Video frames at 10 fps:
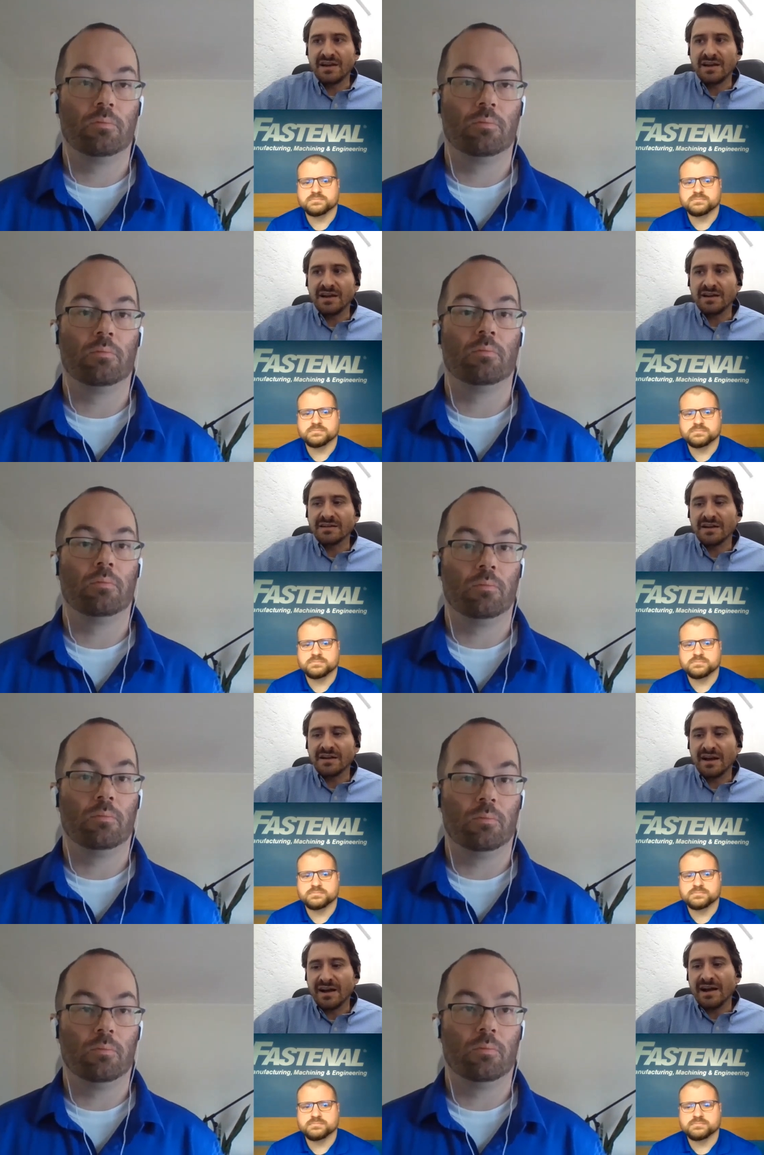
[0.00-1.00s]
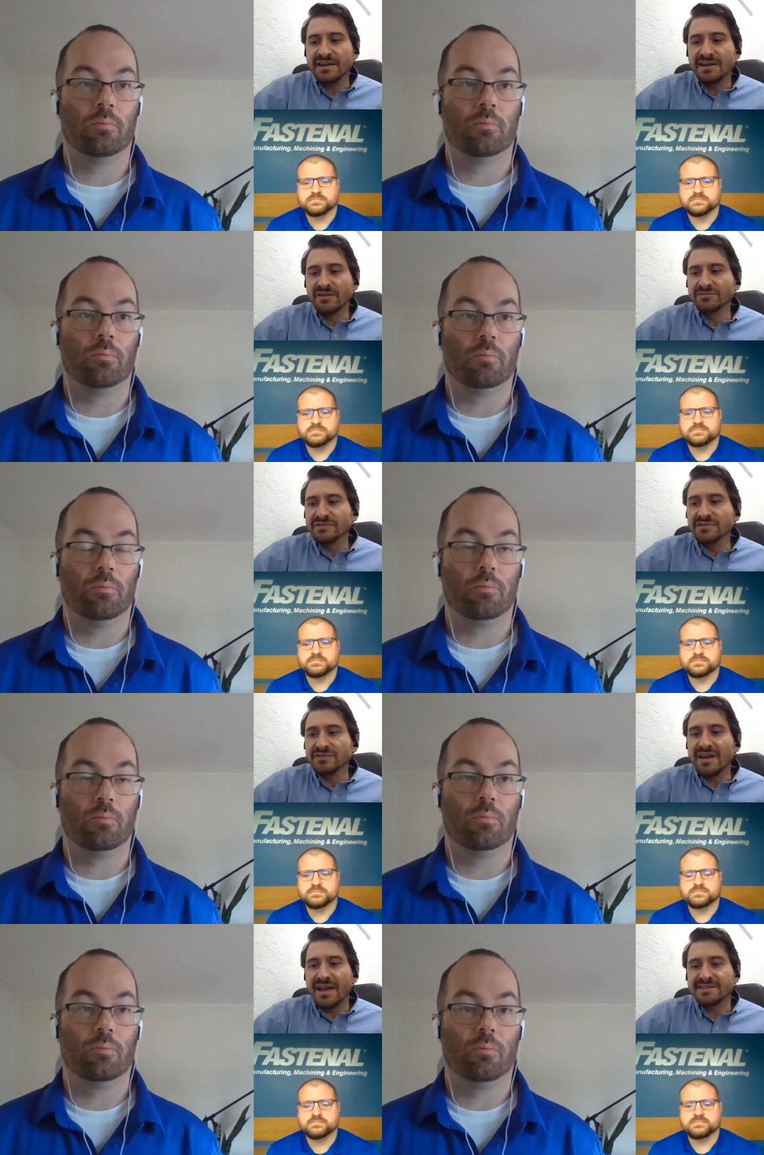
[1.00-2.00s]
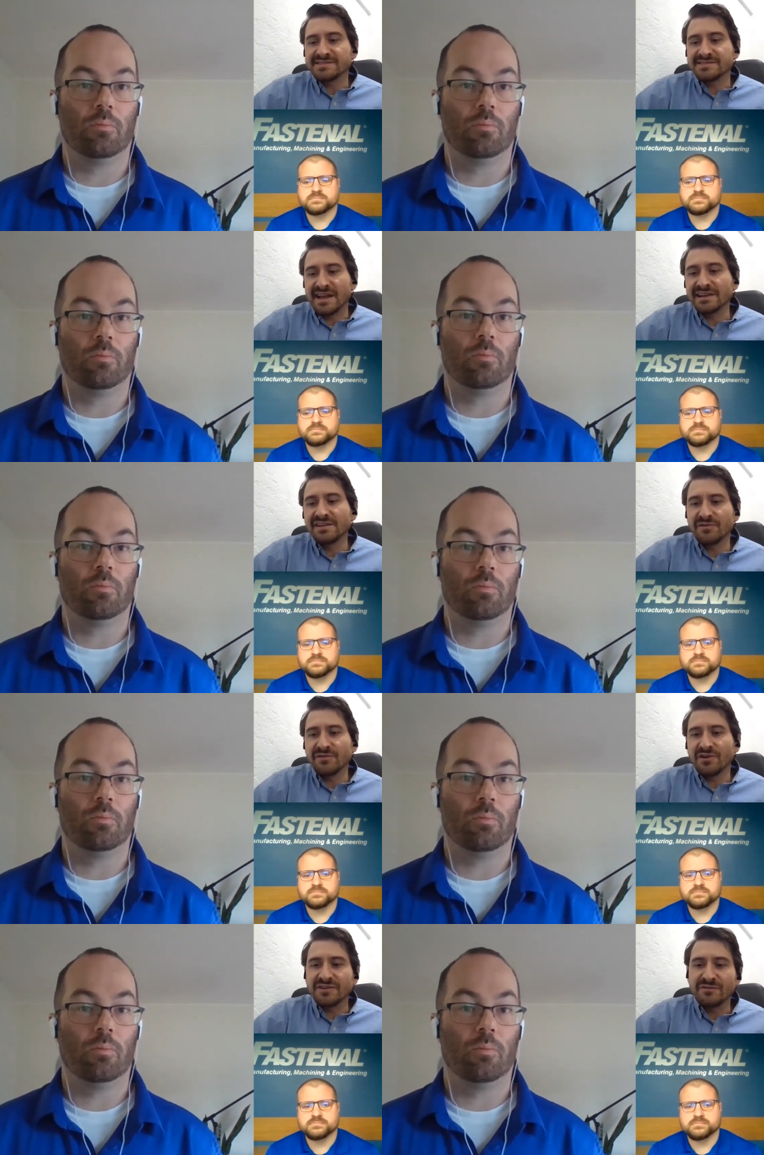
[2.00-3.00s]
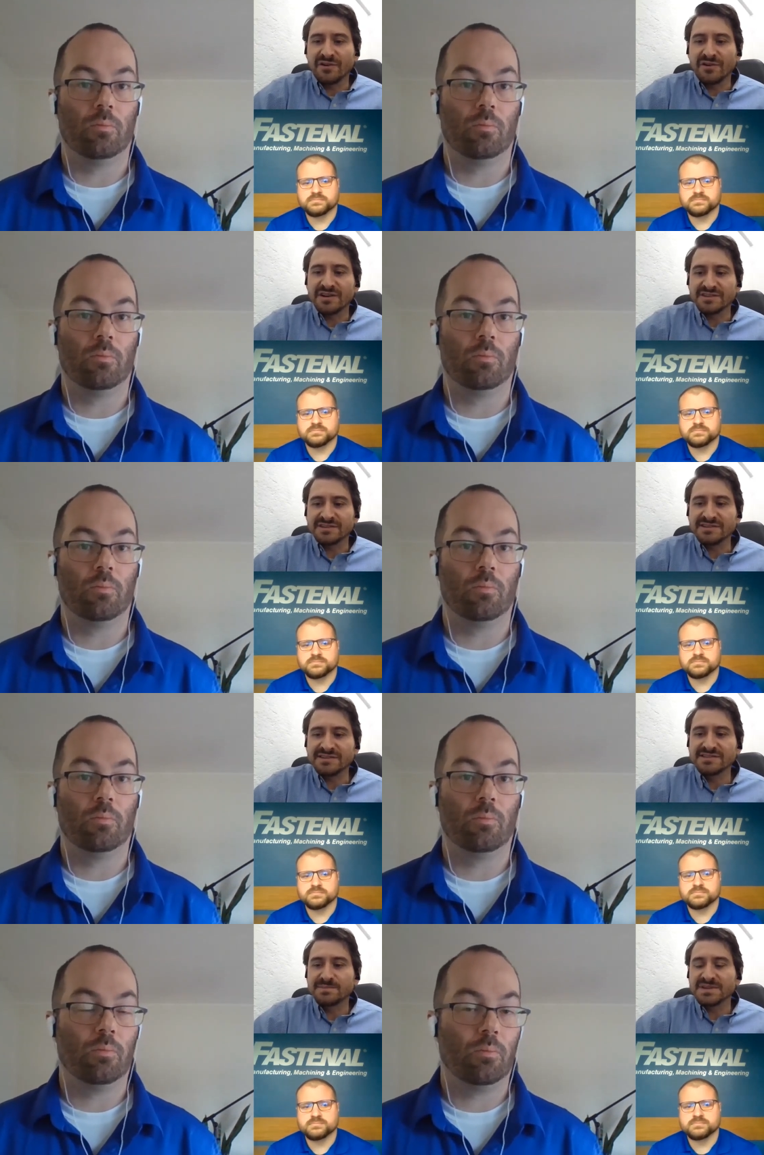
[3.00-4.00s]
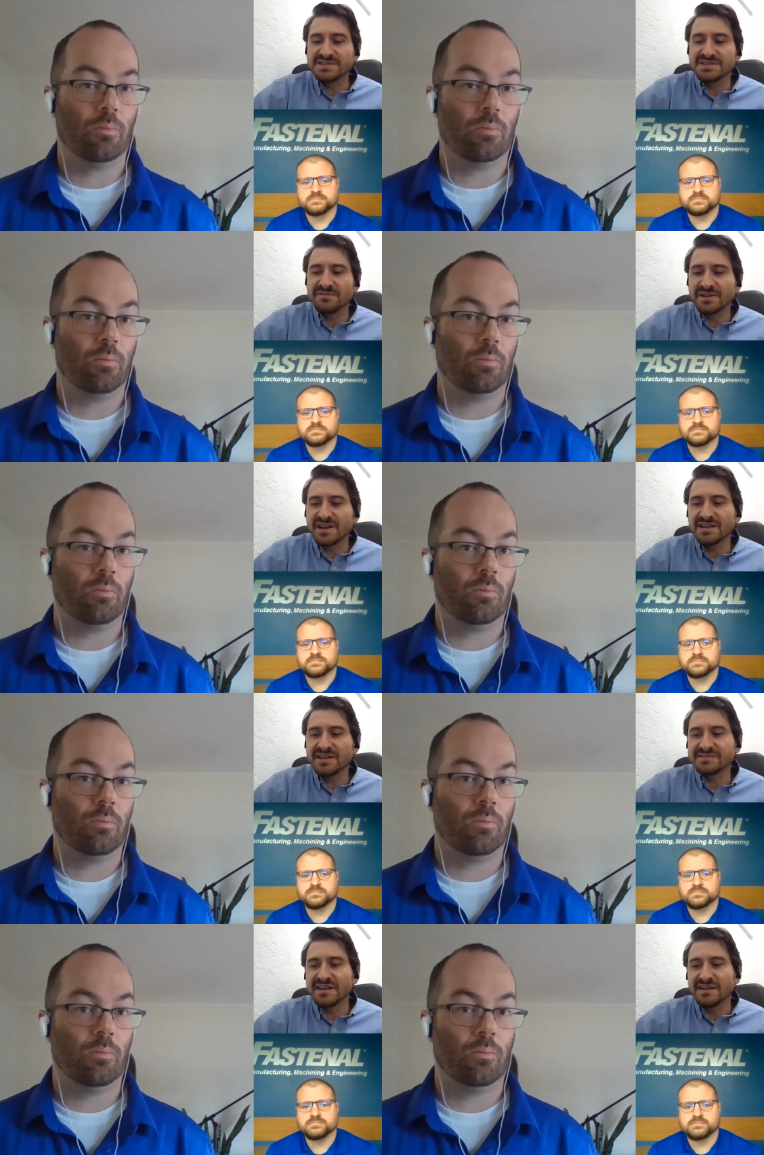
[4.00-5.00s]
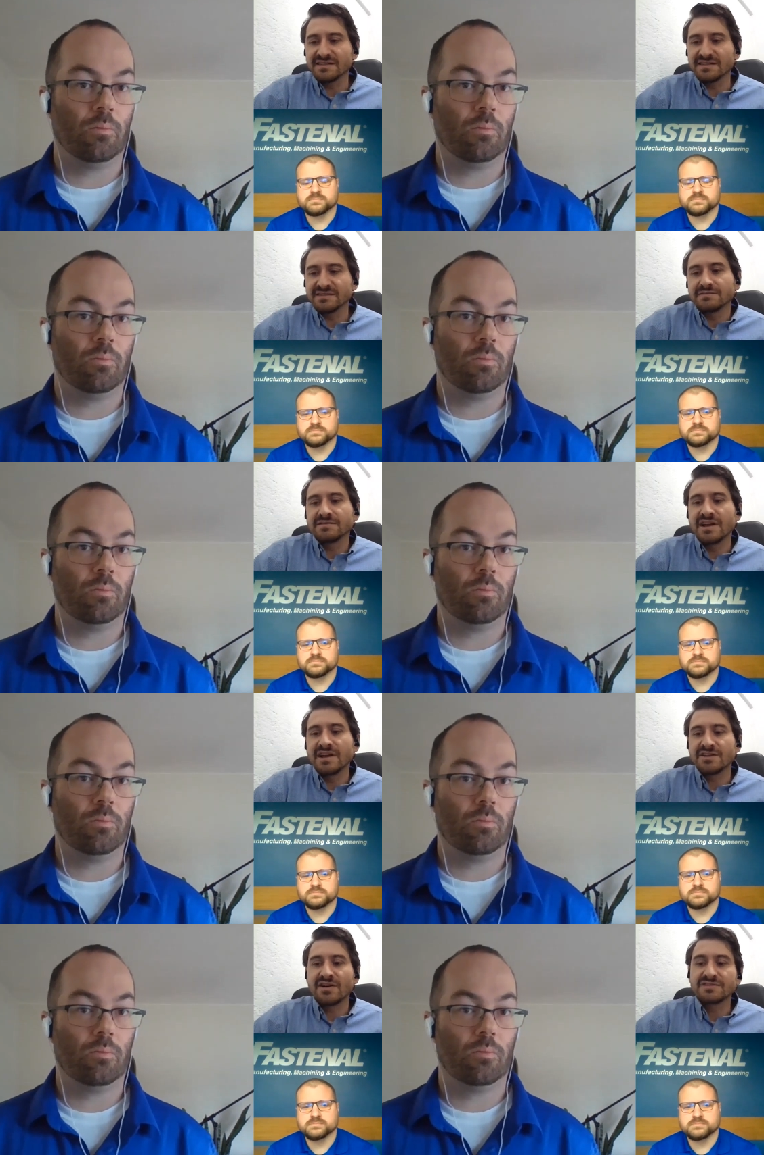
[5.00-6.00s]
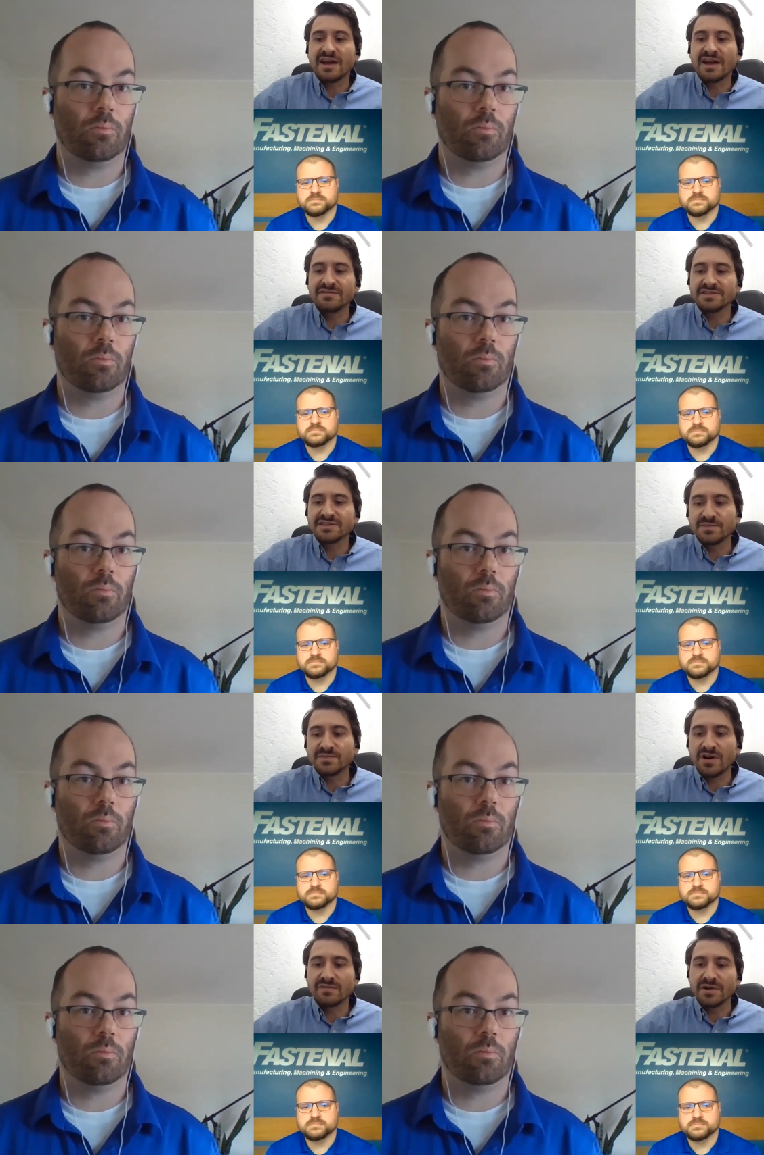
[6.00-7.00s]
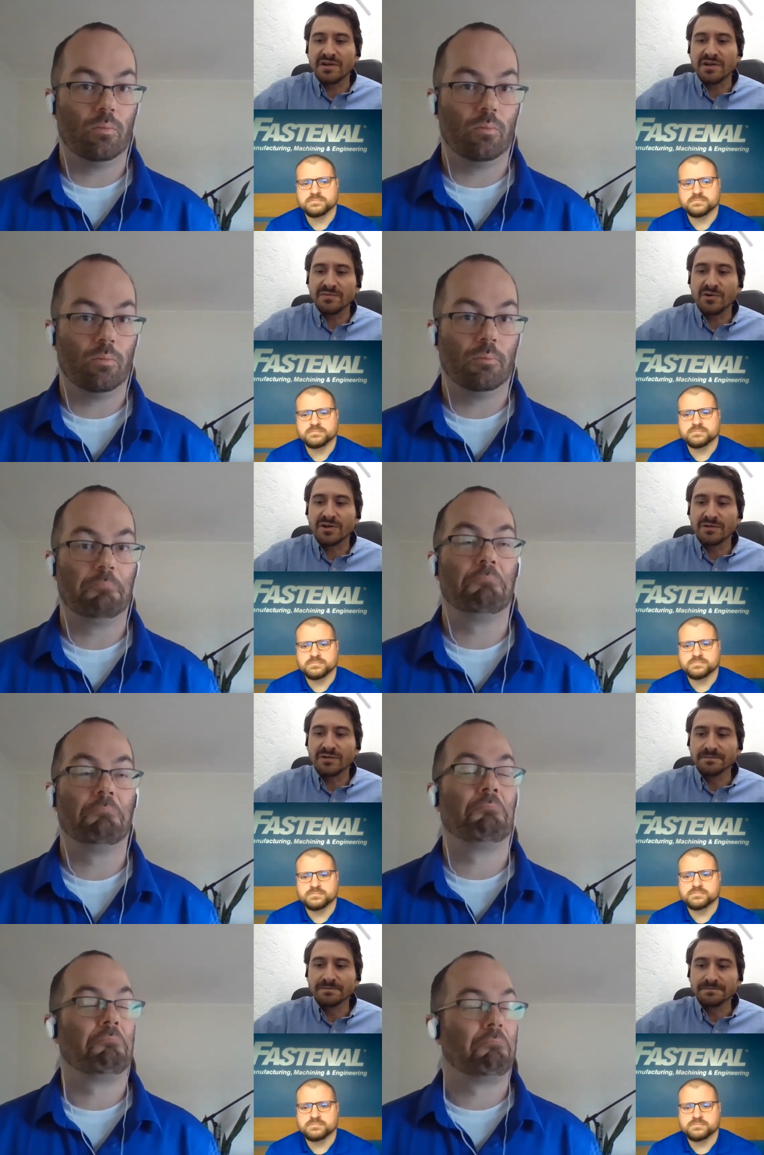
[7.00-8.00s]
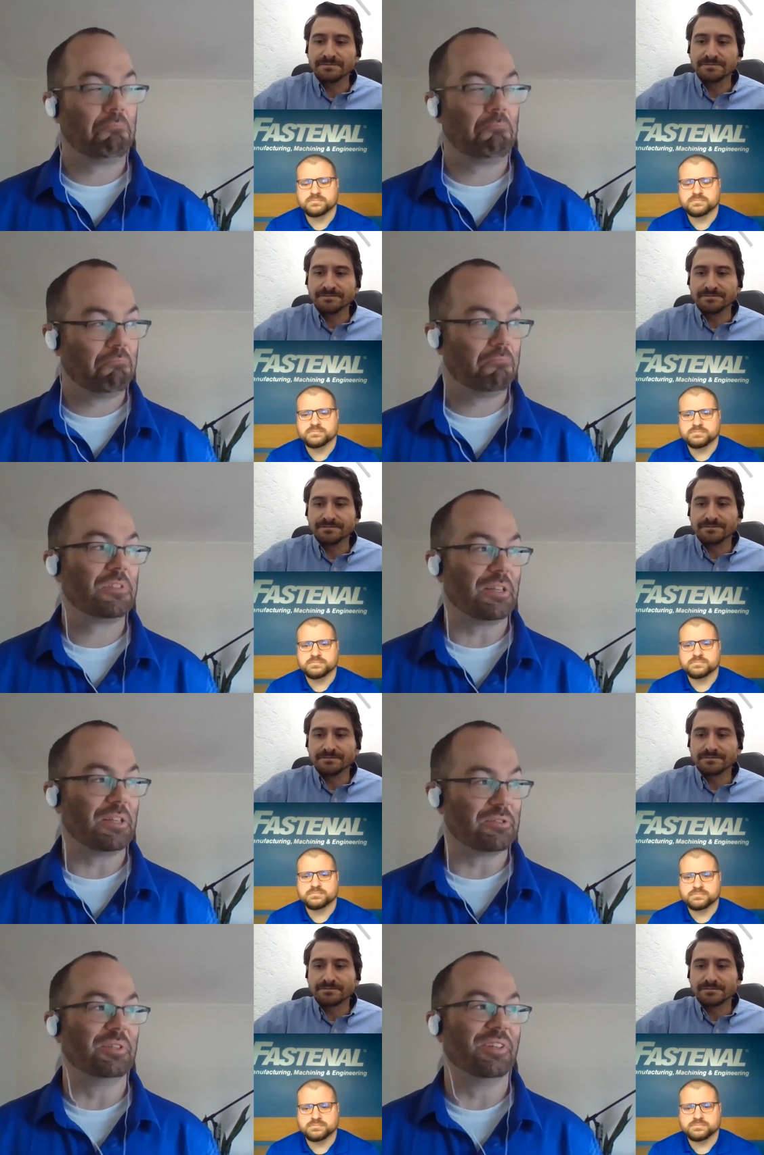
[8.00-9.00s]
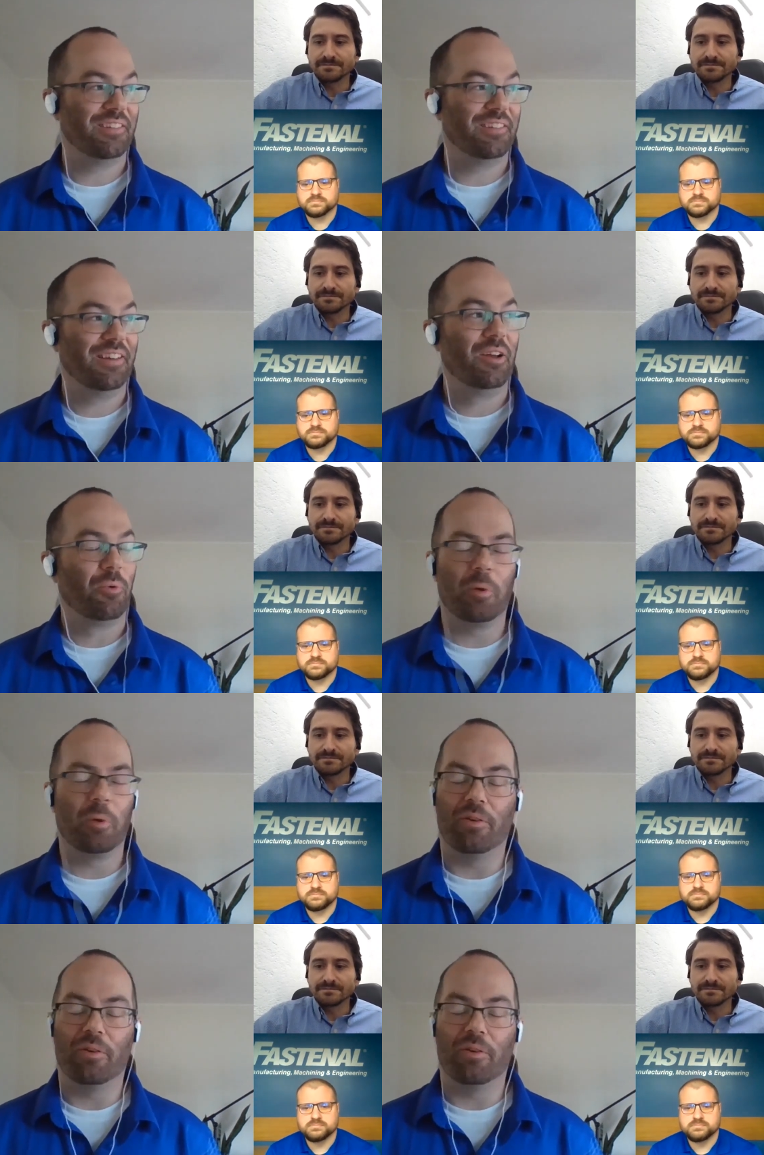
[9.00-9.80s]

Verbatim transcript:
Speaker 1: and I know exactly for the for this specific case they they are not having this problem anymore.
Speaker 2: Sounds good. What